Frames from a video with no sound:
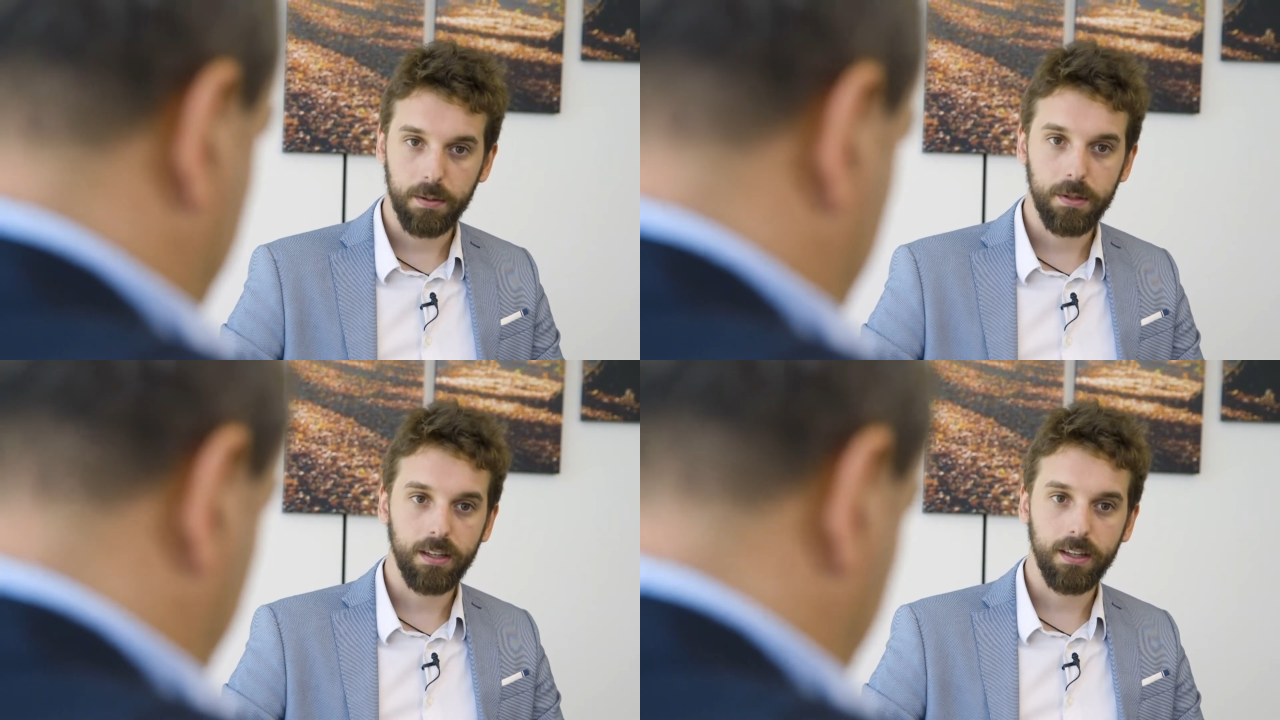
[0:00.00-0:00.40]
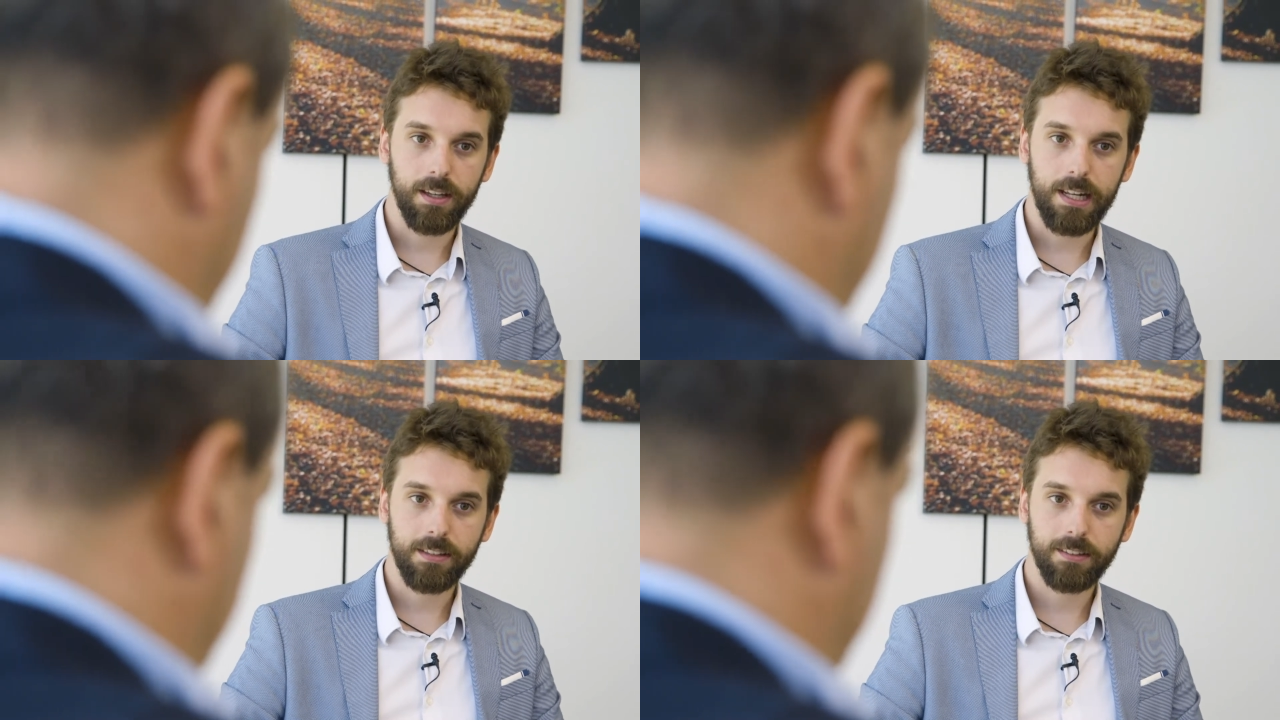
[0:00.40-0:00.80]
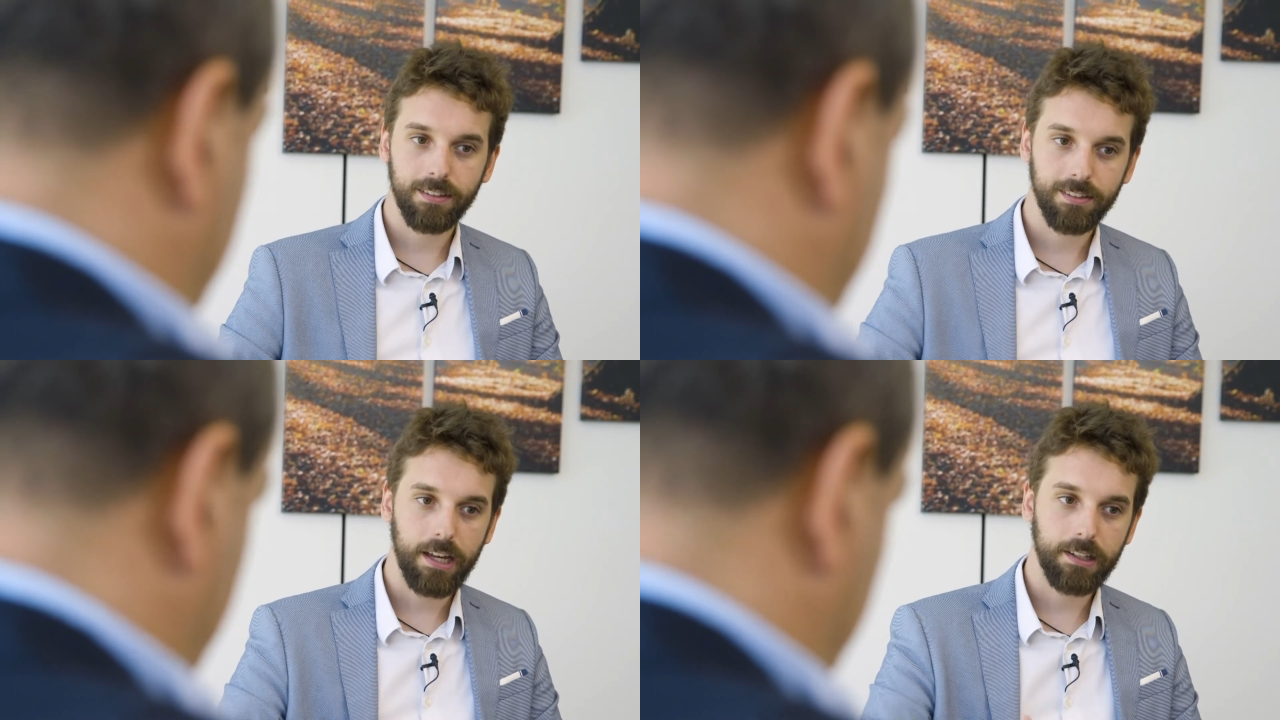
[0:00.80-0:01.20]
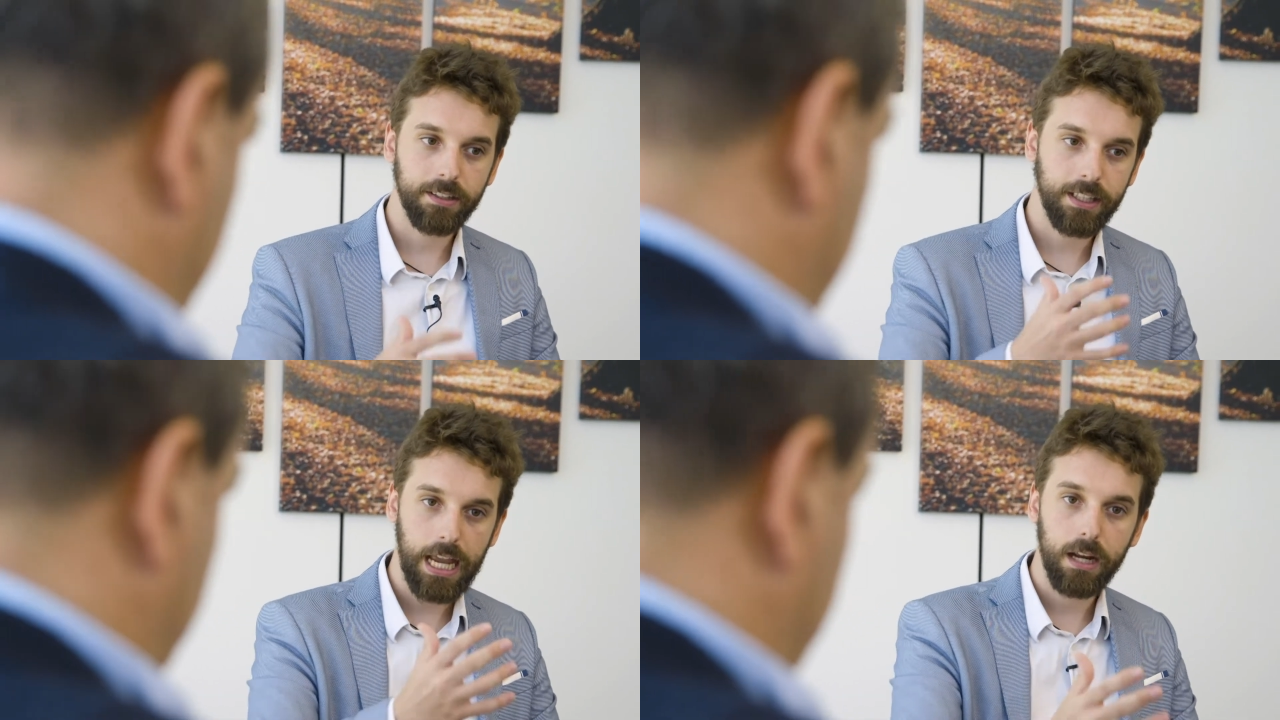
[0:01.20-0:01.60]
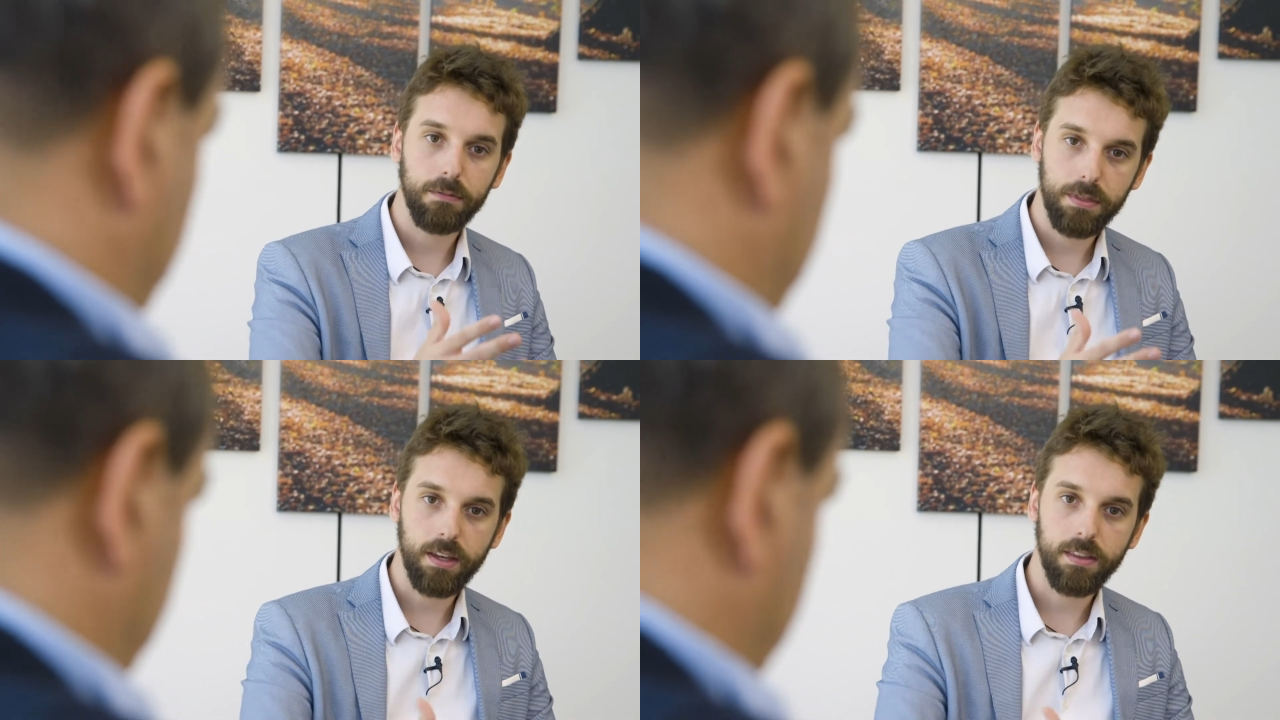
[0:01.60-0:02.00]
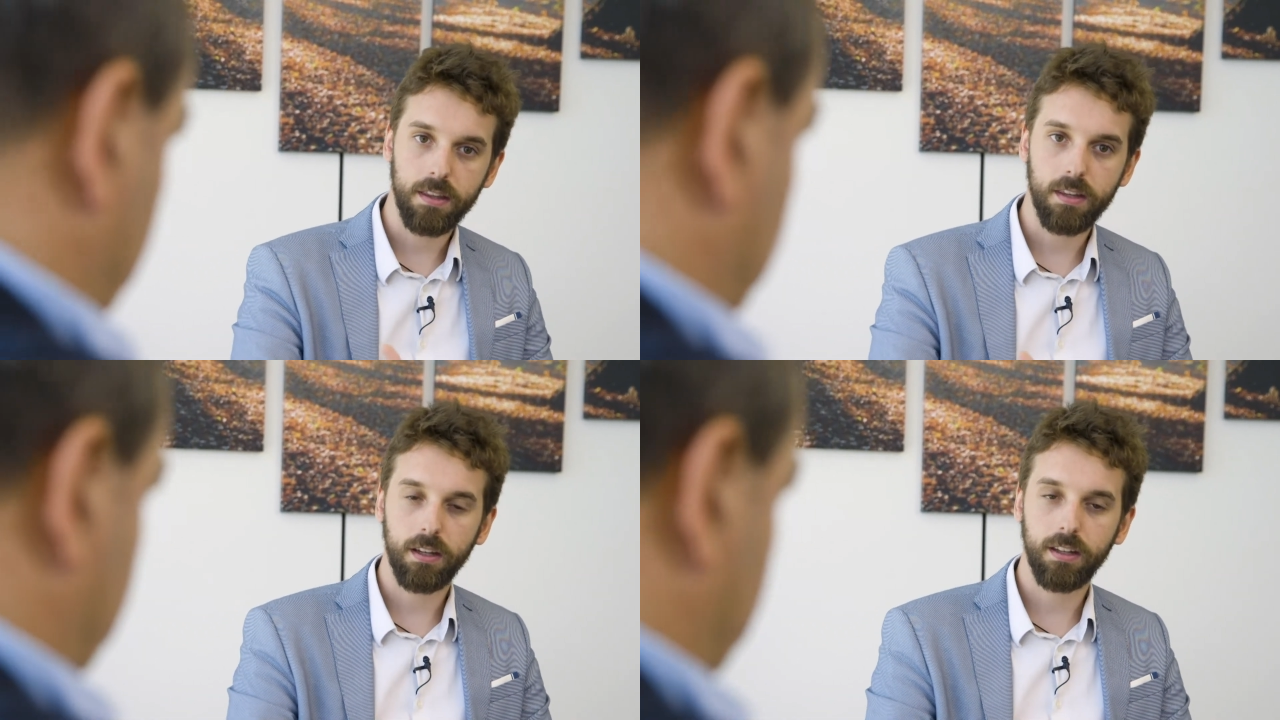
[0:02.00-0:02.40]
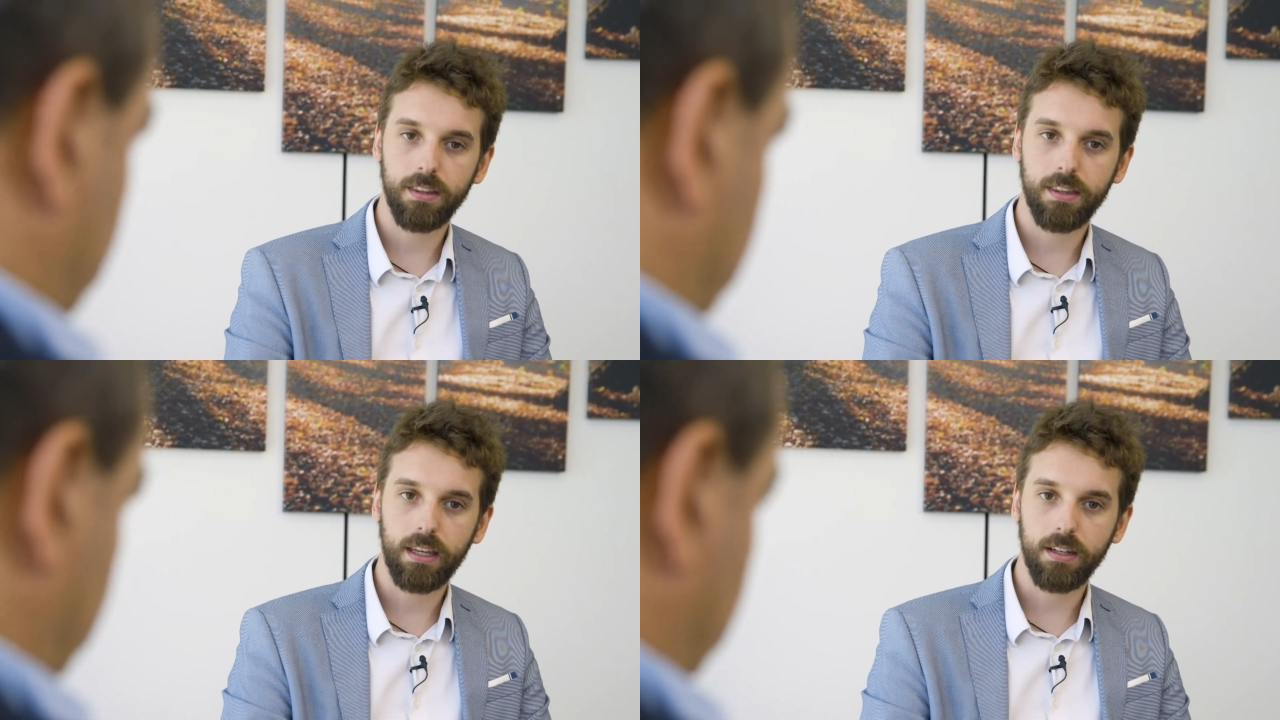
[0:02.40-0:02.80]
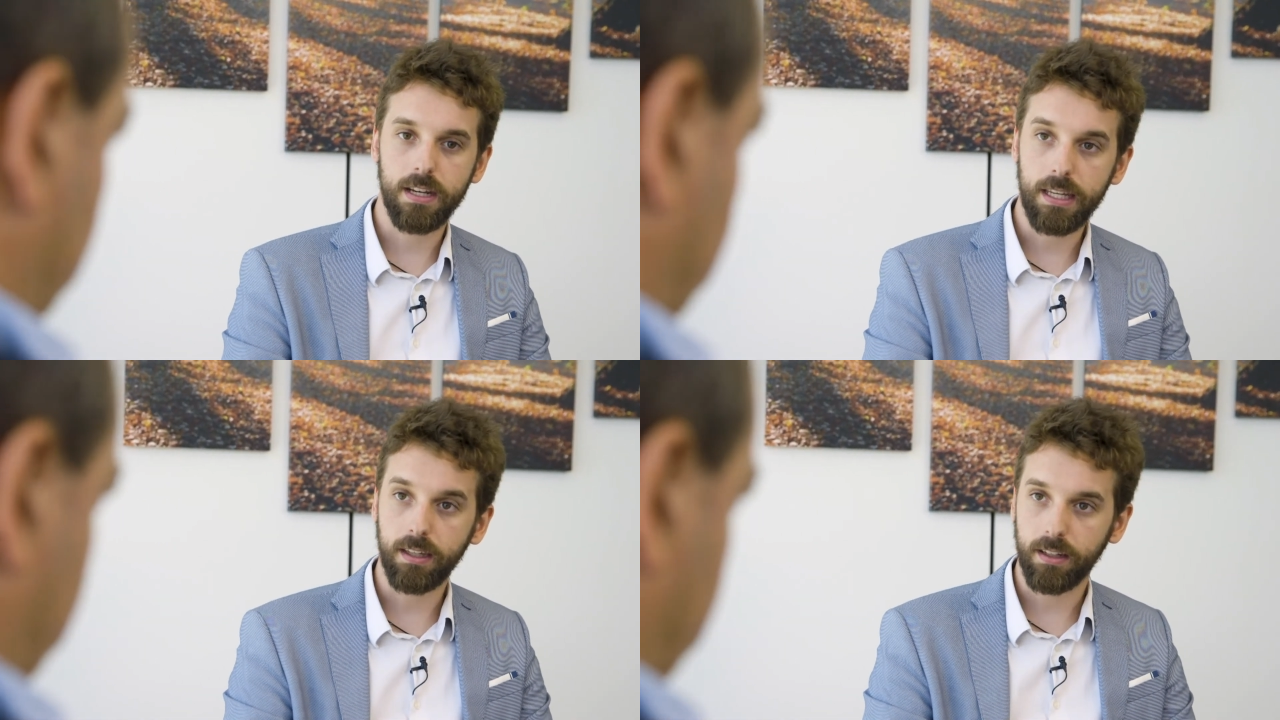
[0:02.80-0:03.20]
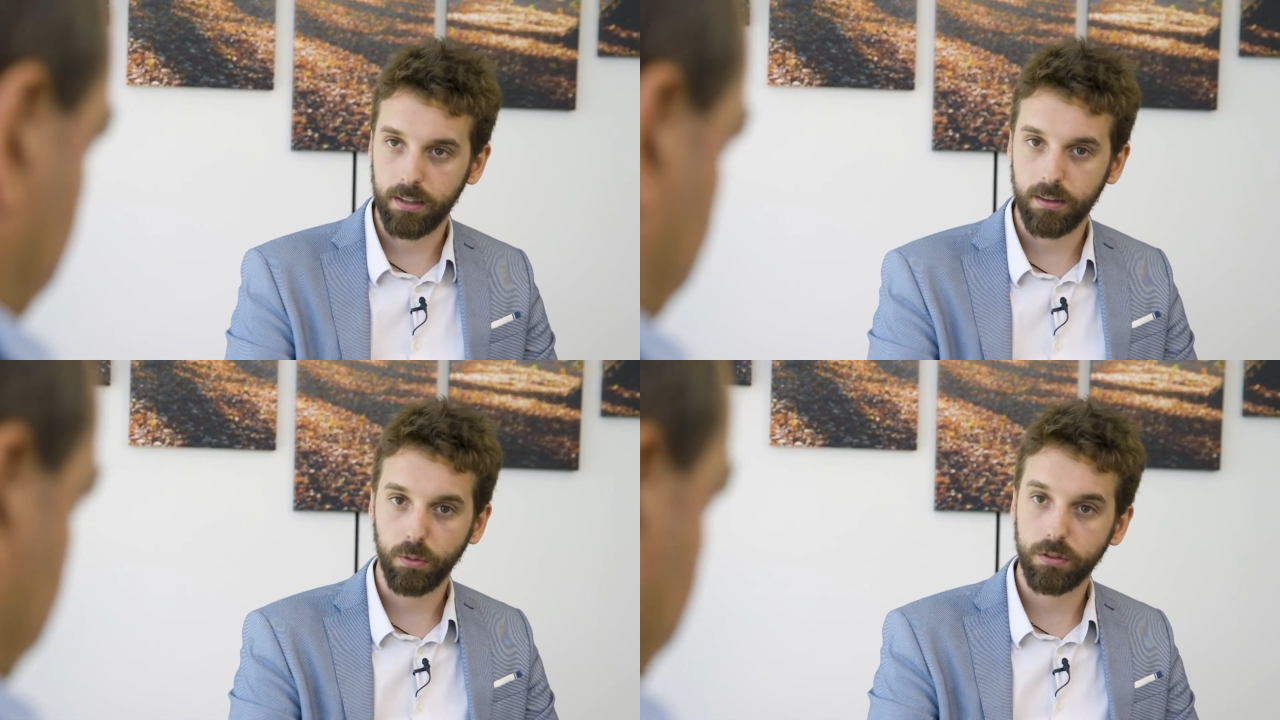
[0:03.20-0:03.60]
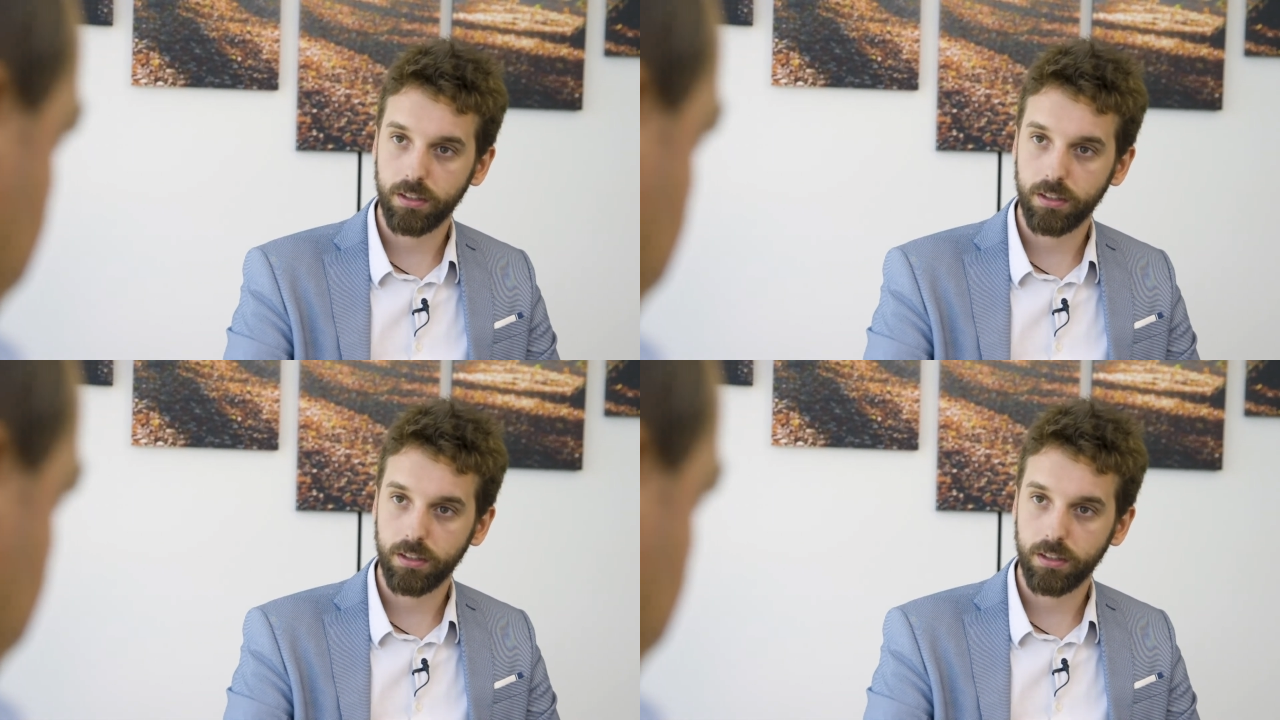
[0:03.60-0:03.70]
I mean, it's exactly the kind of thing that they need in those